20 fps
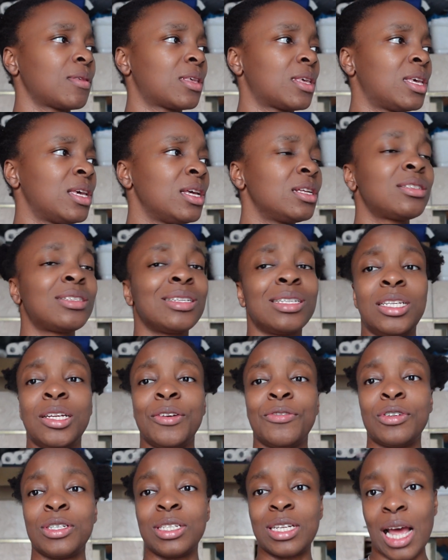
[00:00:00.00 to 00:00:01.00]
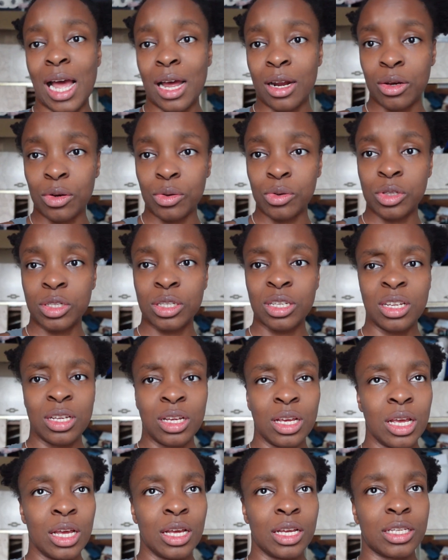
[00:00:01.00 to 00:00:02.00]
kids are different to adults.
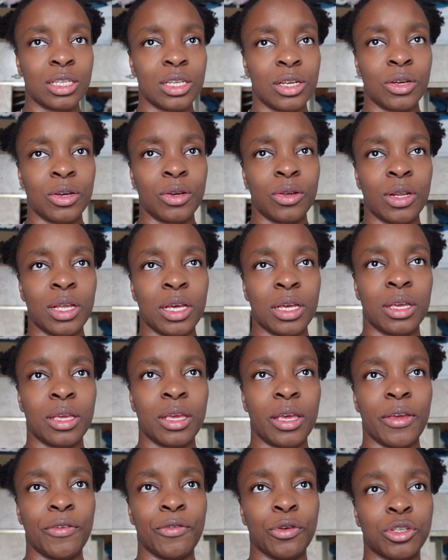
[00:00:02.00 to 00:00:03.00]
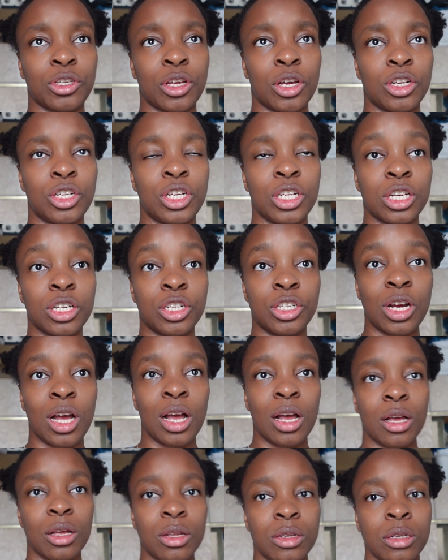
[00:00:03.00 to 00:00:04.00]
So if you're suctioning a
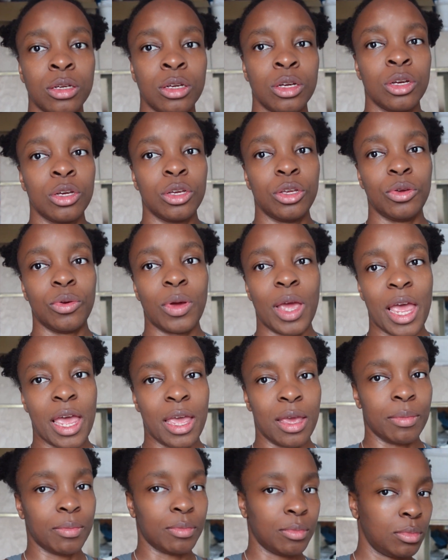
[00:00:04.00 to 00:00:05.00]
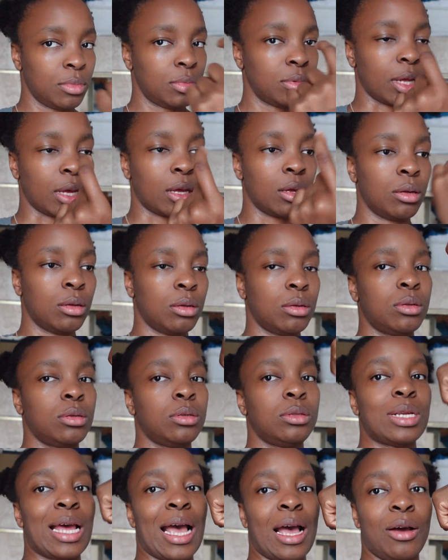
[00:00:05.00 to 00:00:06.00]
child, you aim
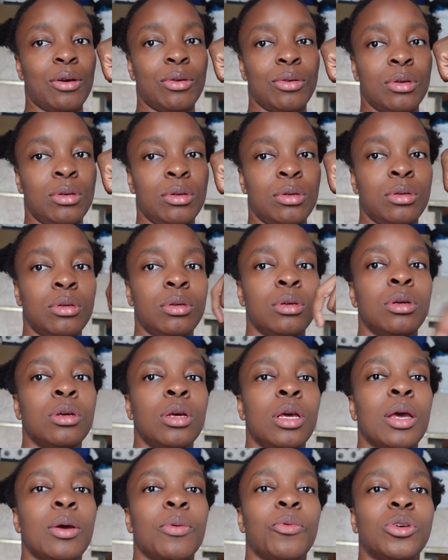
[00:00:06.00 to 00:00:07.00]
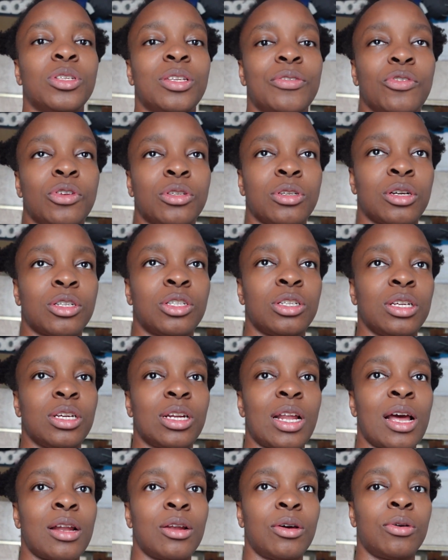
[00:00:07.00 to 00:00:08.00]
down, whereas if you're suctioning
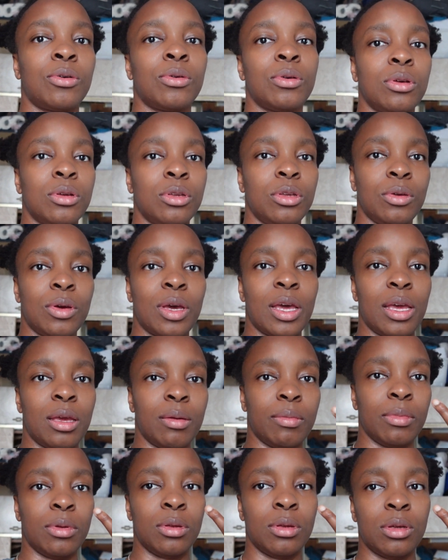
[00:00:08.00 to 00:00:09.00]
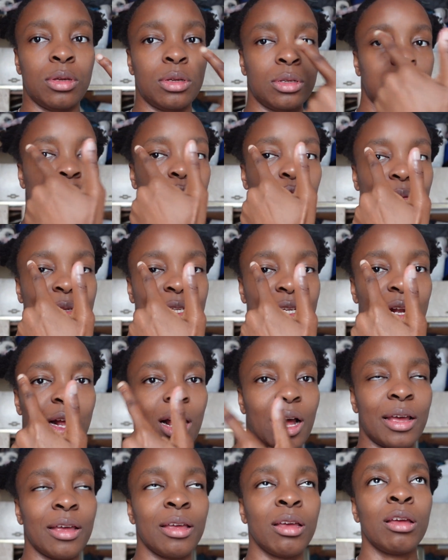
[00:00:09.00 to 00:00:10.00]
an adult, you aim to the opposite
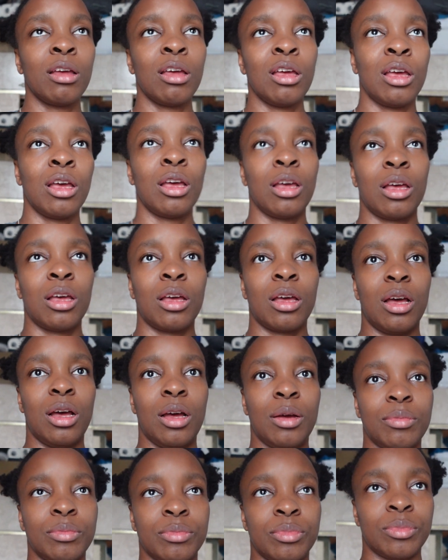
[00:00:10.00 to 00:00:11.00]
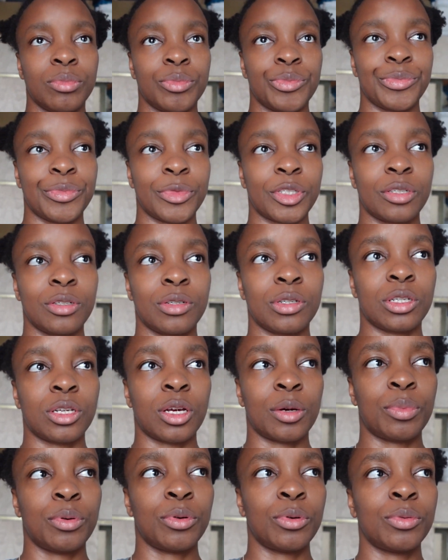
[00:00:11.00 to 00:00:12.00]
eye. For
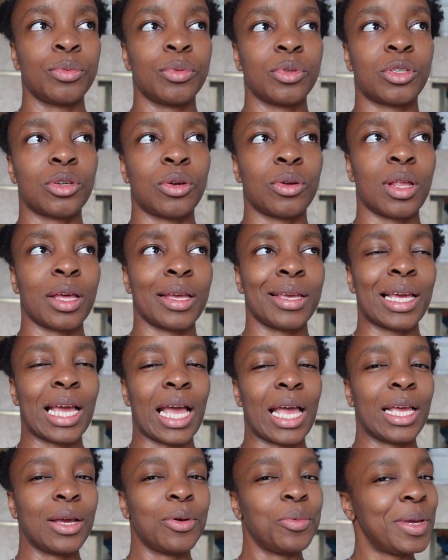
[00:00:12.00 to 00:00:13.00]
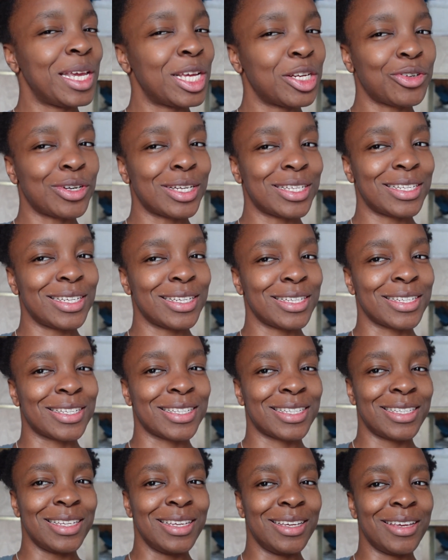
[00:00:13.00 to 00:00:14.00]
example, so it'll be interesting to
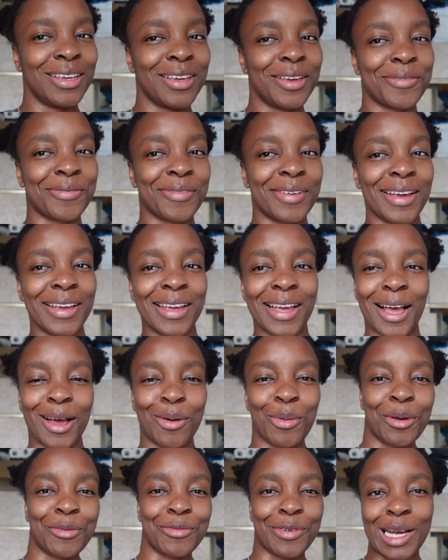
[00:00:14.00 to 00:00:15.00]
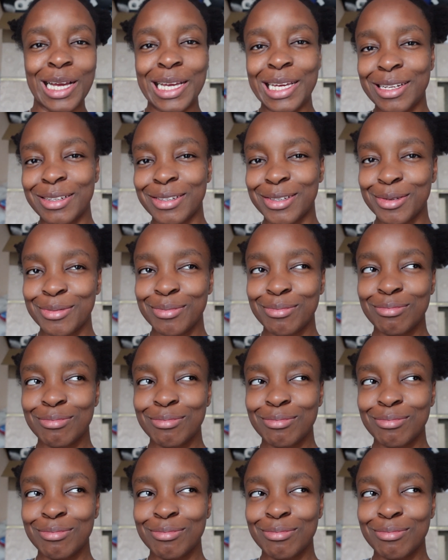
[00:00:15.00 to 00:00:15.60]
see if how I find